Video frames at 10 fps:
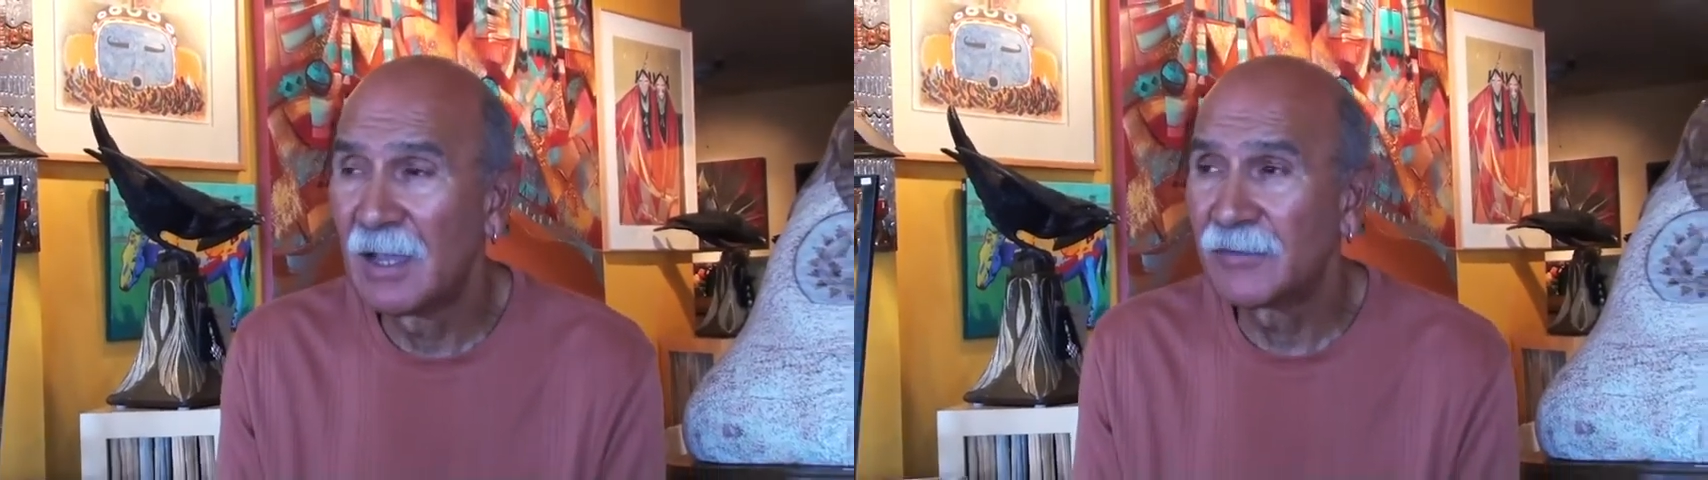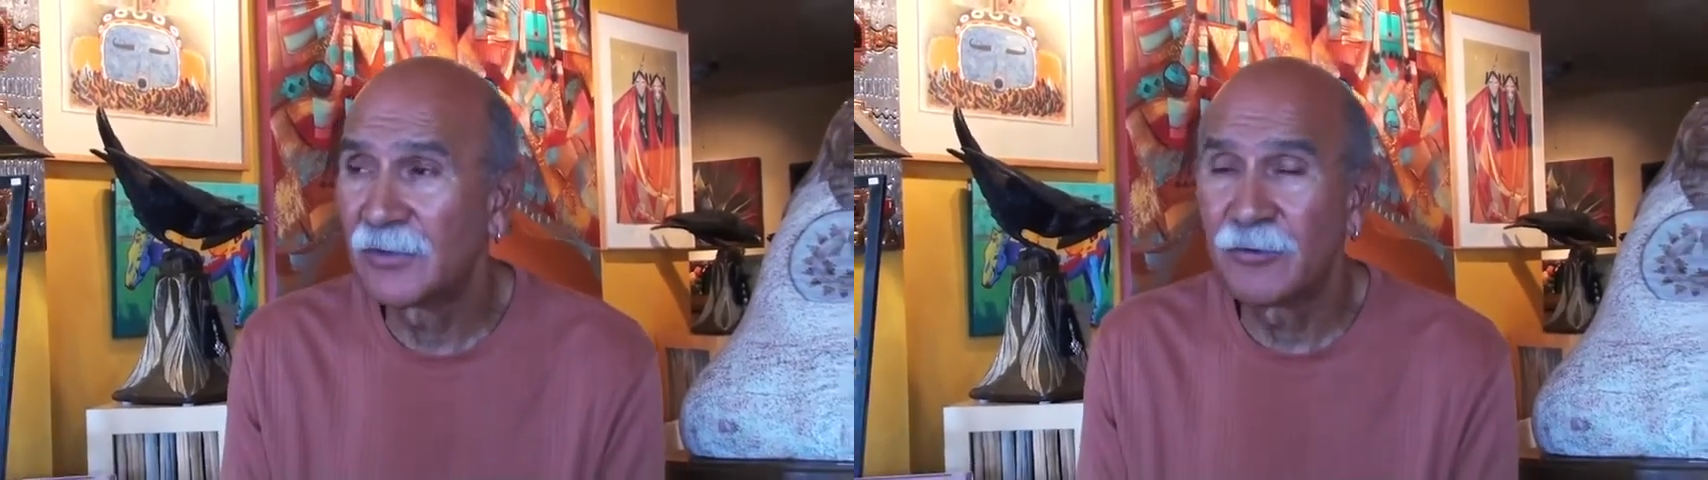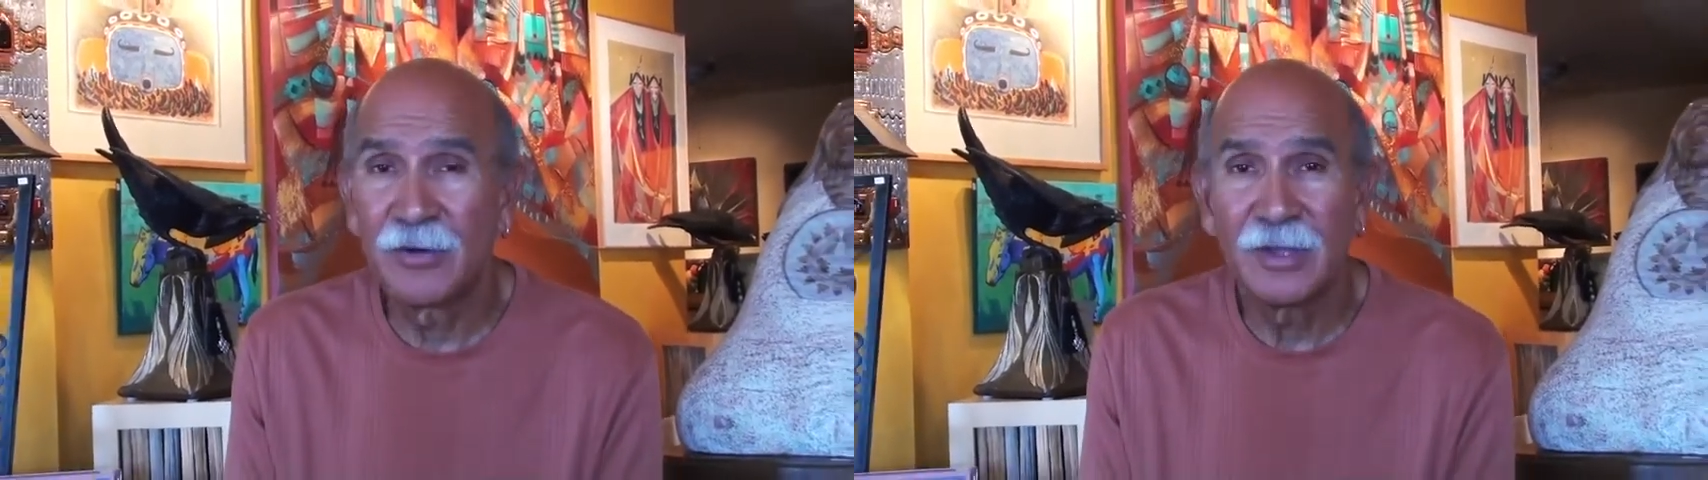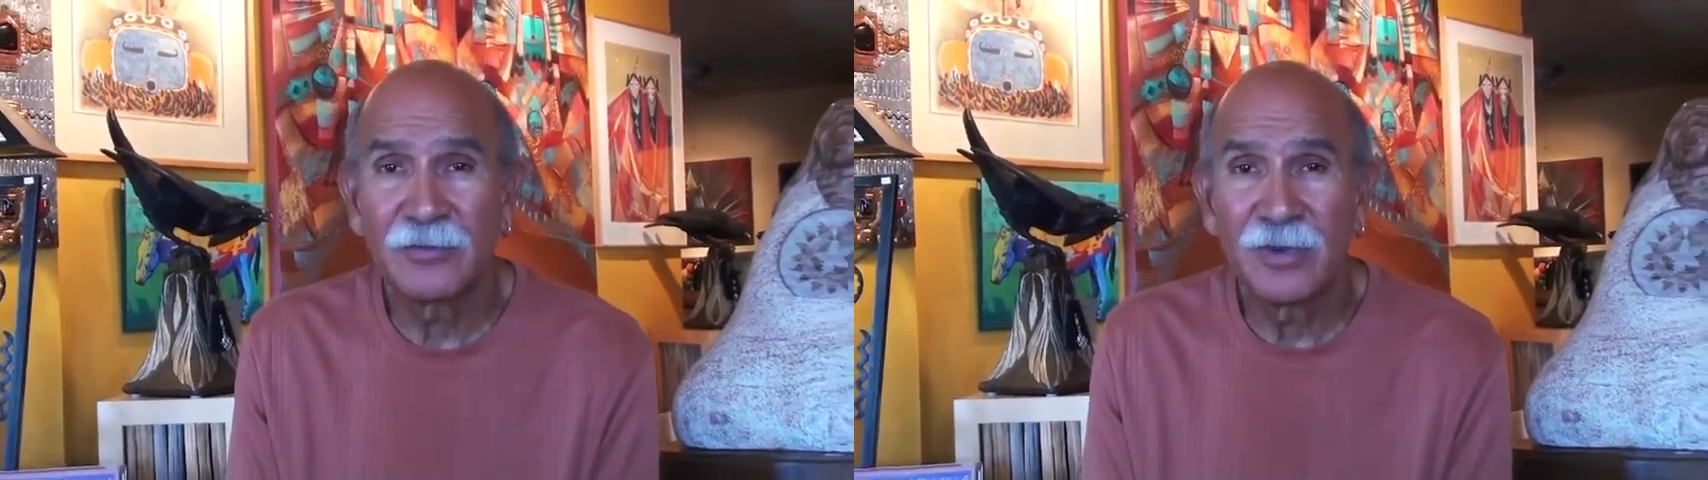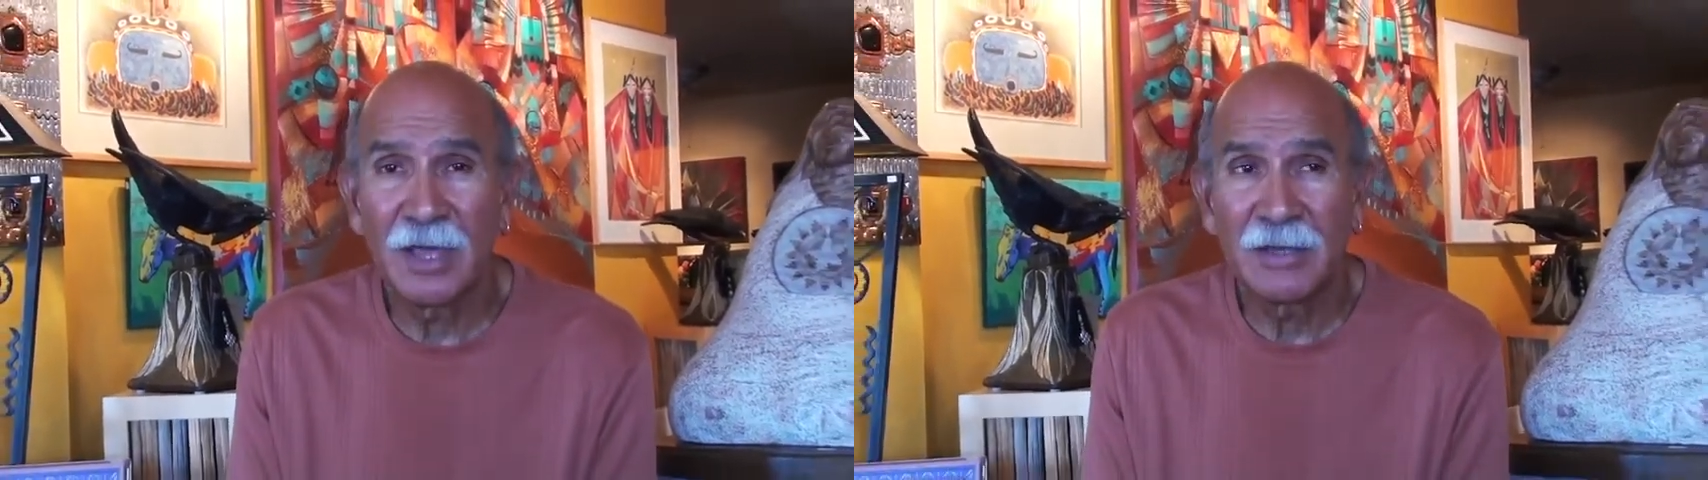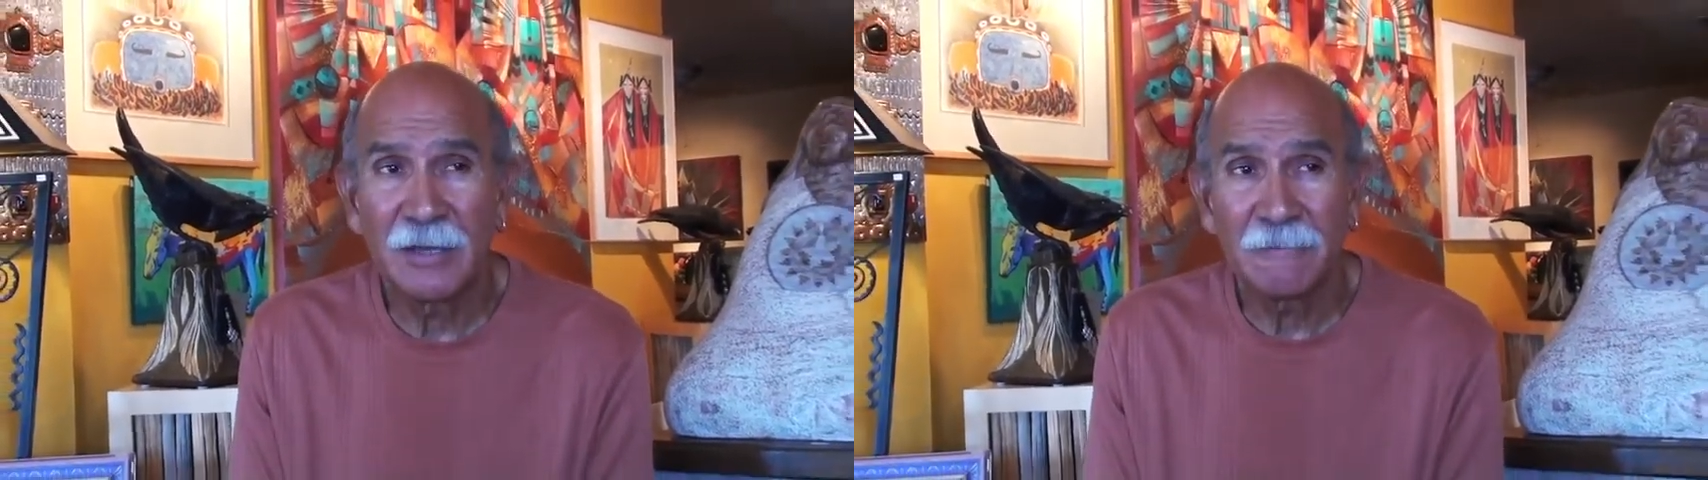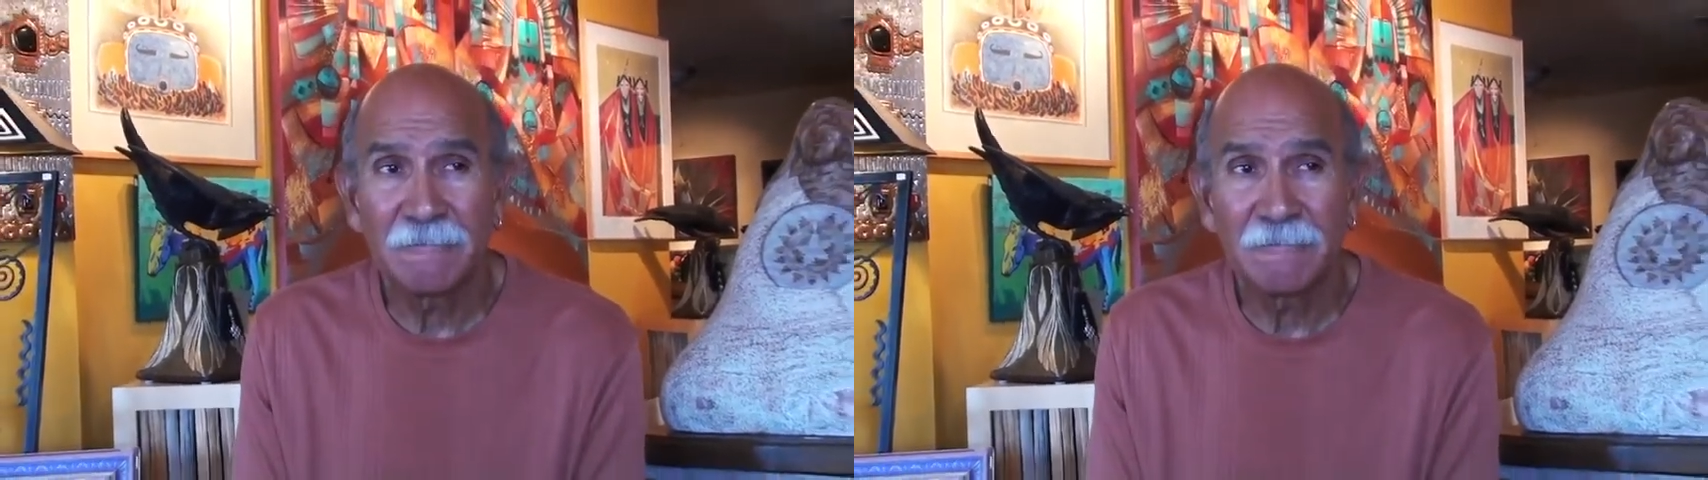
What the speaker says: It's a tradition down here.